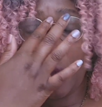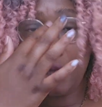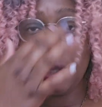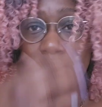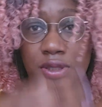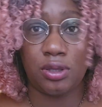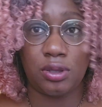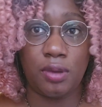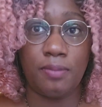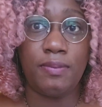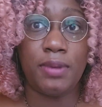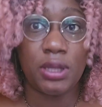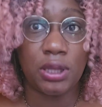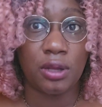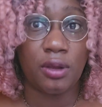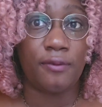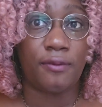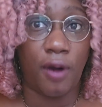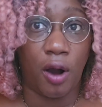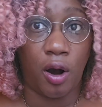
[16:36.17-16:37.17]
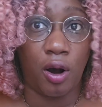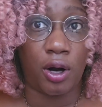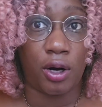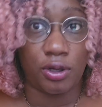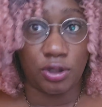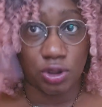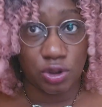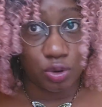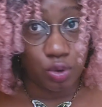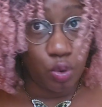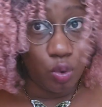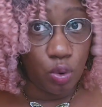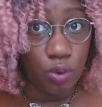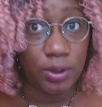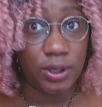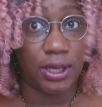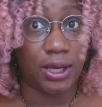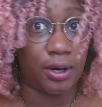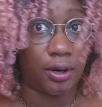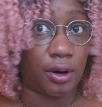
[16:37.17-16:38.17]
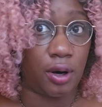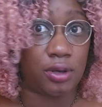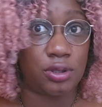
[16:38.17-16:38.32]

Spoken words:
So the middle of our school year,